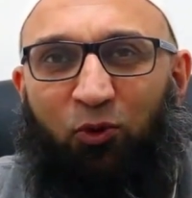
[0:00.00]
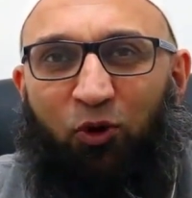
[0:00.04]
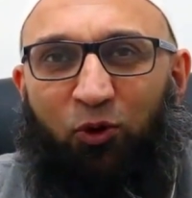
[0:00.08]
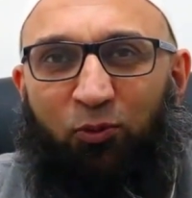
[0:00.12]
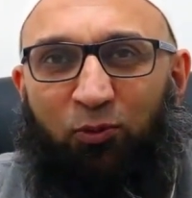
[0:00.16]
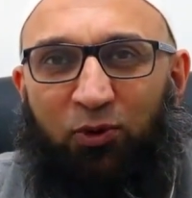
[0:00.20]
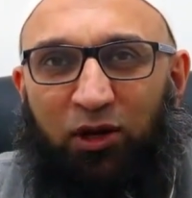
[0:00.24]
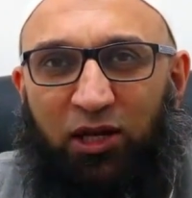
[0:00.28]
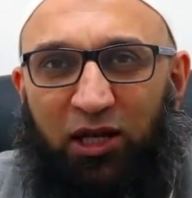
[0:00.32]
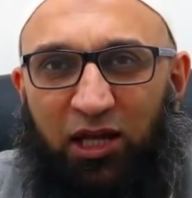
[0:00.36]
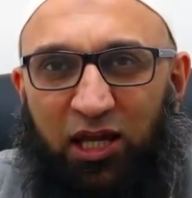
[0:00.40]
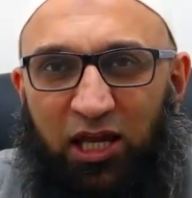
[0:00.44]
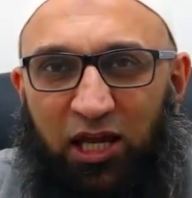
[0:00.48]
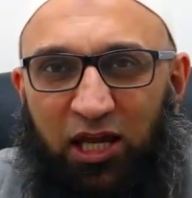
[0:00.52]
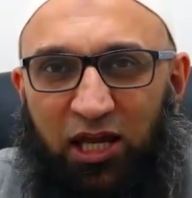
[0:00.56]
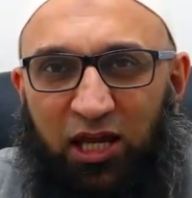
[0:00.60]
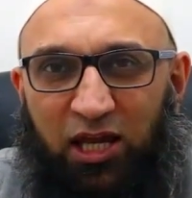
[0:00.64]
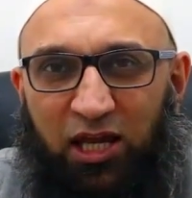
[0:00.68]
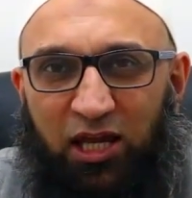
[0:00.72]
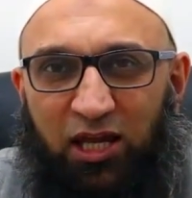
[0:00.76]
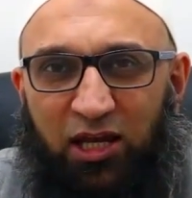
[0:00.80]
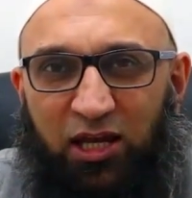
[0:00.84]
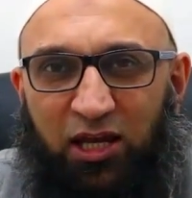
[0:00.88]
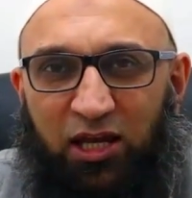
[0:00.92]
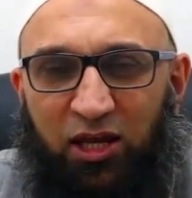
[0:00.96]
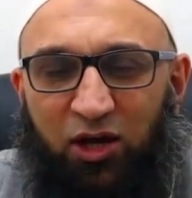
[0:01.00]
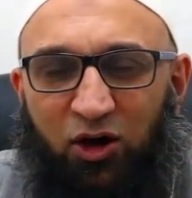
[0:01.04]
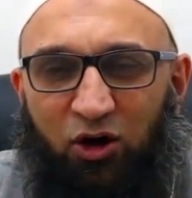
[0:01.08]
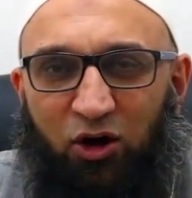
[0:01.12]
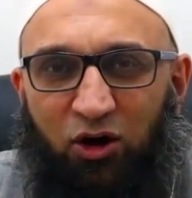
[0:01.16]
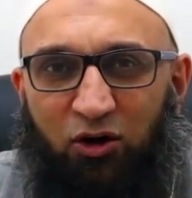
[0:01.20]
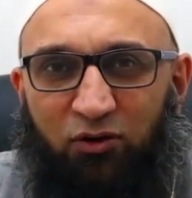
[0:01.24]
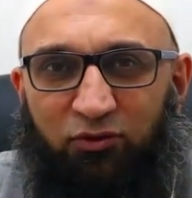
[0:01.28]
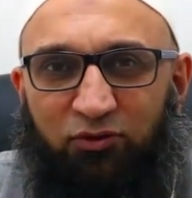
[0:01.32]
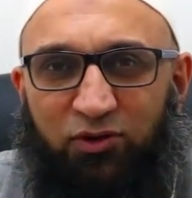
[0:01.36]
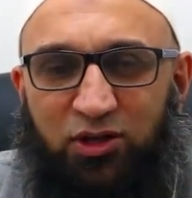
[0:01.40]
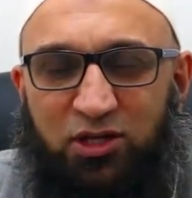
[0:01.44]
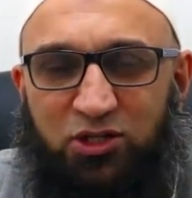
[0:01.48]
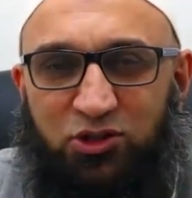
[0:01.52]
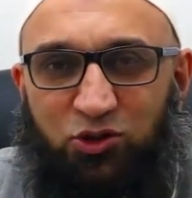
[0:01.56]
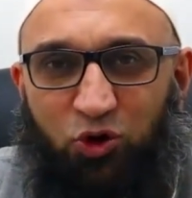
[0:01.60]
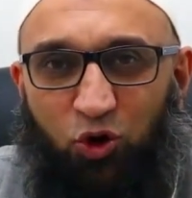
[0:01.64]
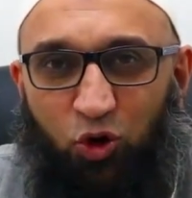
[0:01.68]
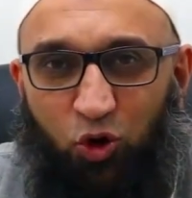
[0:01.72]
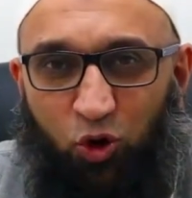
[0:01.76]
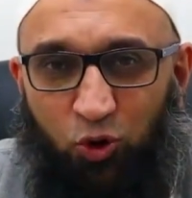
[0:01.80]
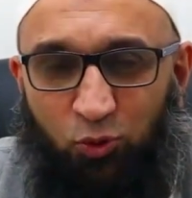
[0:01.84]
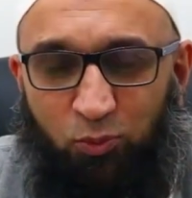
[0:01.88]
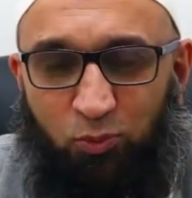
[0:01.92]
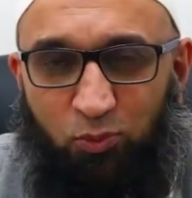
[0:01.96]
Mu'mineen of this
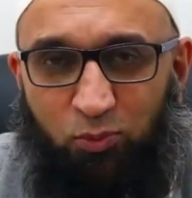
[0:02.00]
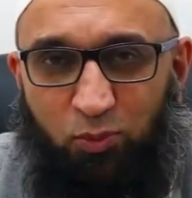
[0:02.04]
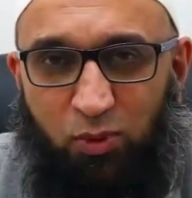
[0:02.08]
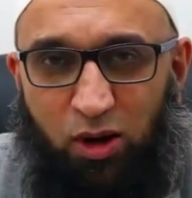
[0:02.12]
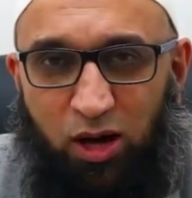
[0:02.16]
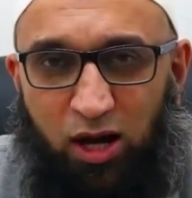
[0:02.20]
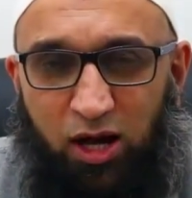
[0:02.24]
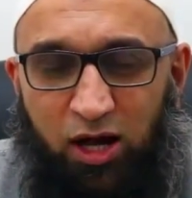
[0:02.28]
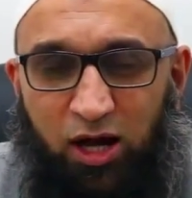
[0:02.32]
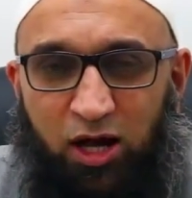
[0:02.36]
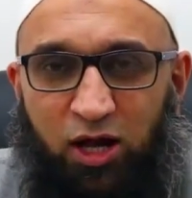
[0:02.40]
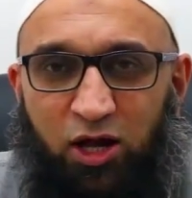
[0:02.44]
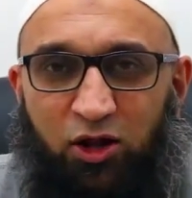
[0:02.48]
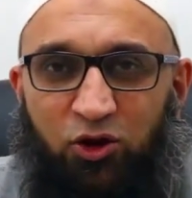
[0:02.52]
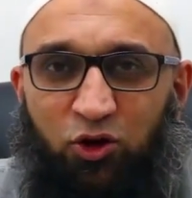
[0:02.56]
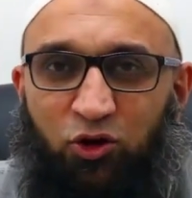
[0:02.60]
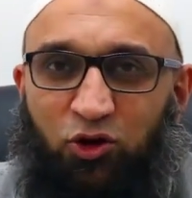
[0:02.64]
Ummah.